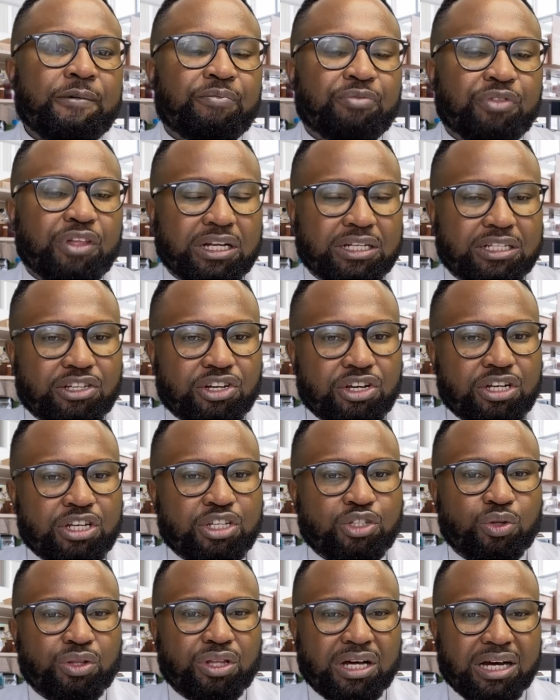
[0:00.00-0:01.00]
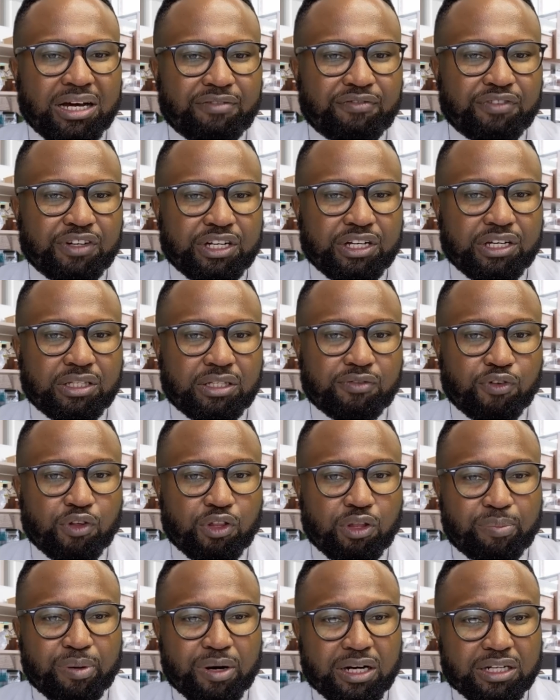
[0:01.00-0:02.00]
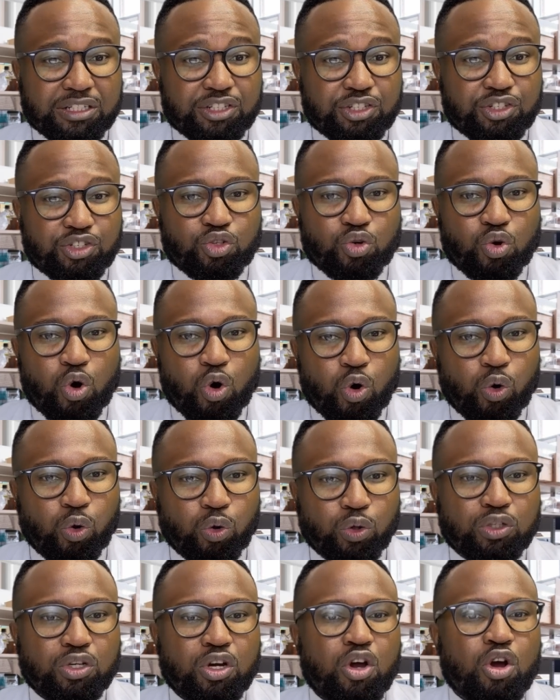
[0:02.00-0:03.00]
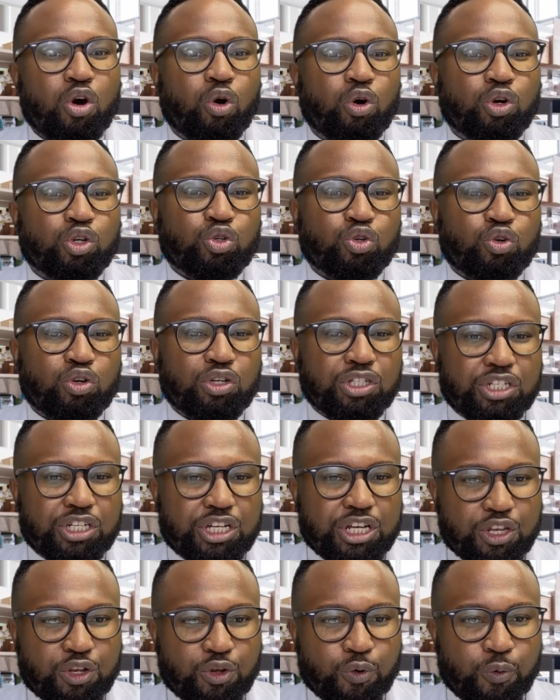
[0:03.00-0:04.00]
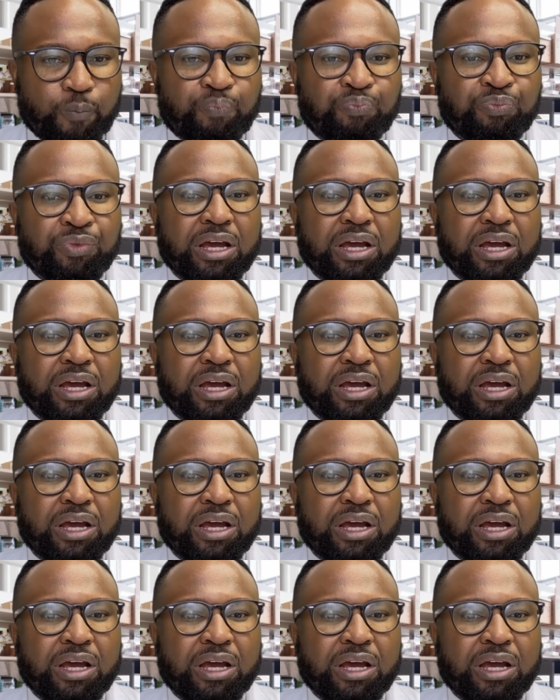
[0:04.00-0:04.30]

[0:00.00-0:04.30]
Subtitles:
the attorneys or the advocates for the parties to hold or to continue